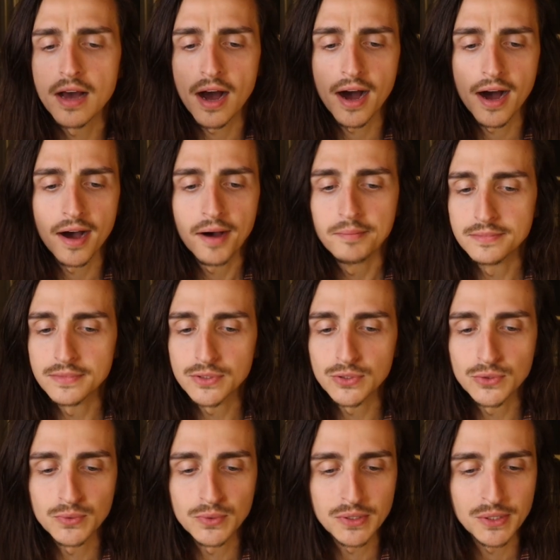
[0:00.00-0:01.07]
Um,
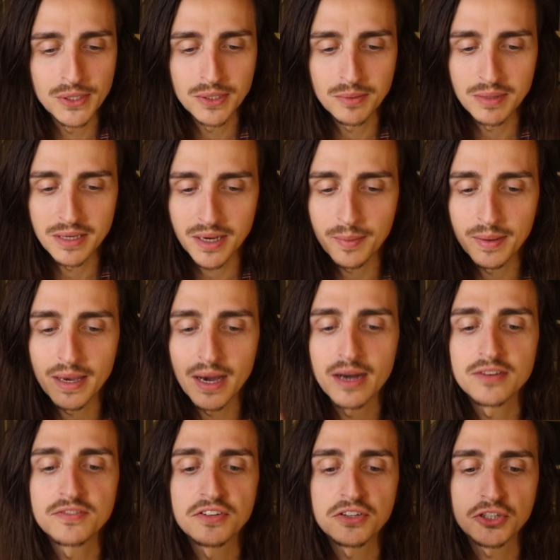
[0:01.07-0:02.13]
you really could be coming
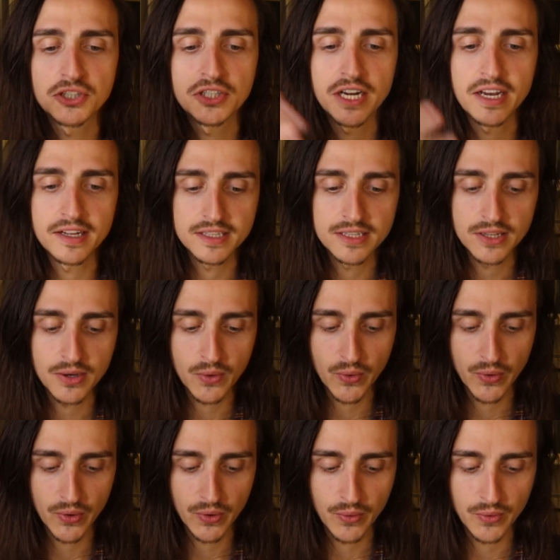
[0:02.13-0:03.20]
out of your shell
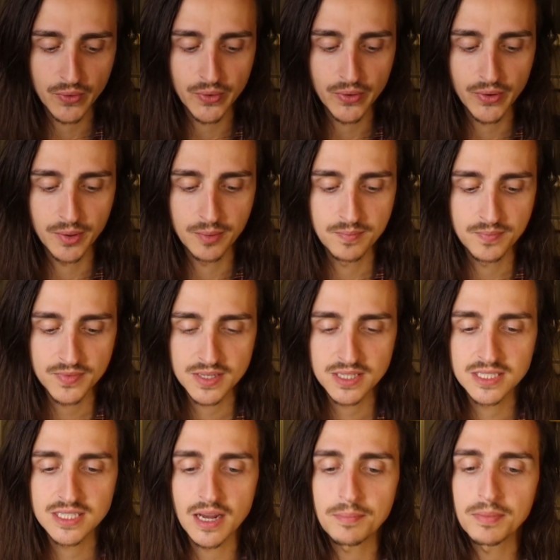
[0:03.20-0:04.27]
or, or
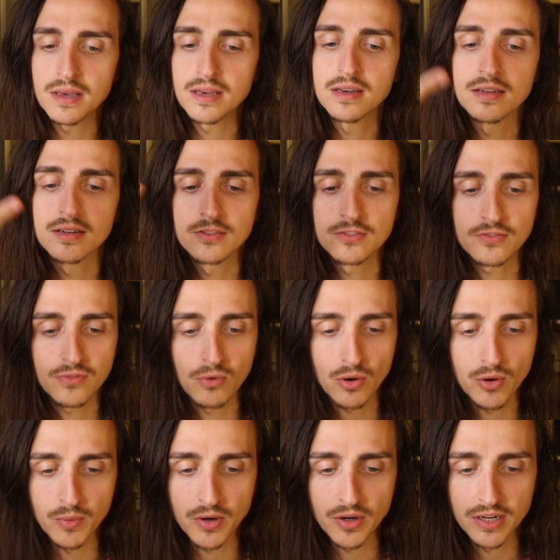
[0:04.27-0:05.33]
stepping
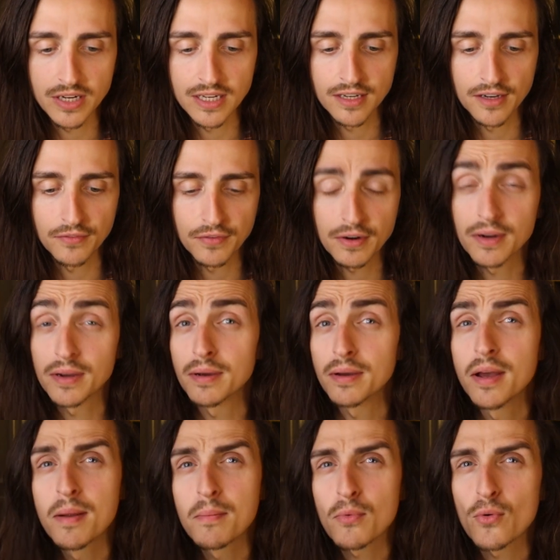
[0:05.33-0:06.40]
forward in a very
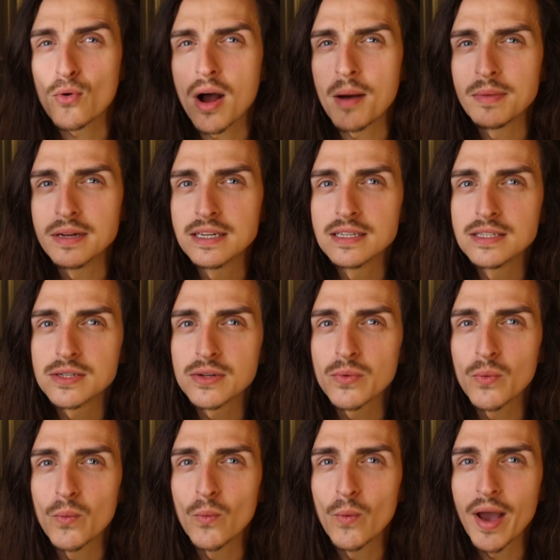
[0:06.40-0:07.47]
prominent
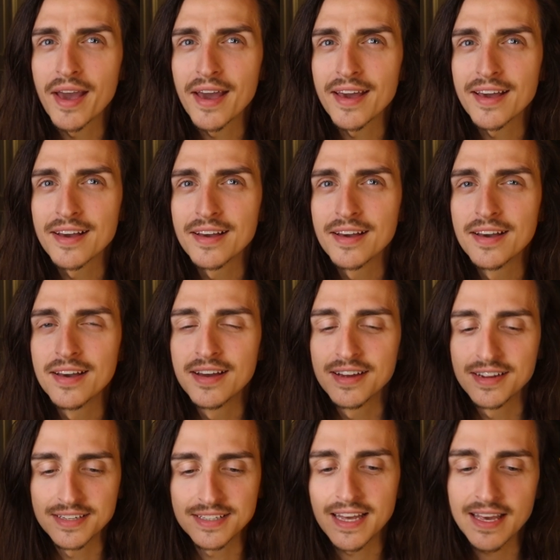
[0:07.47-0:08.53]
way,
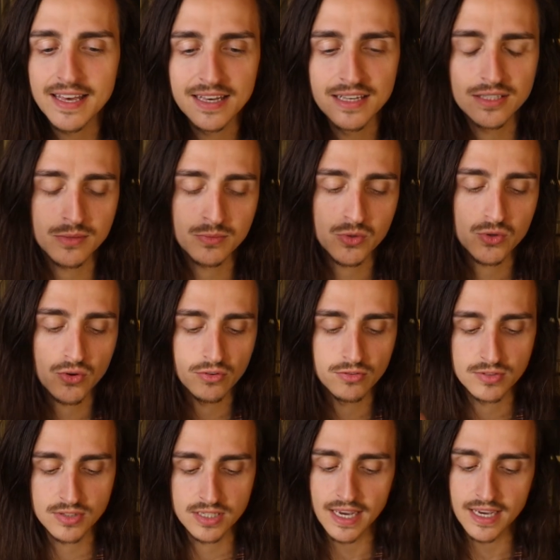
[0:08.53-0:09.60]
taking some sort
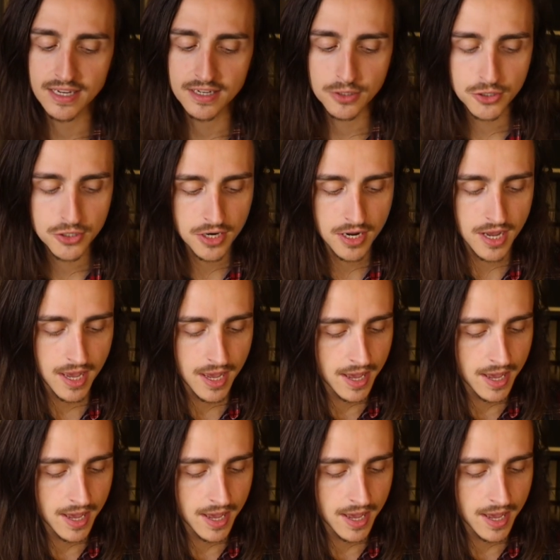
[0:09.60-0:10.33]
of stage.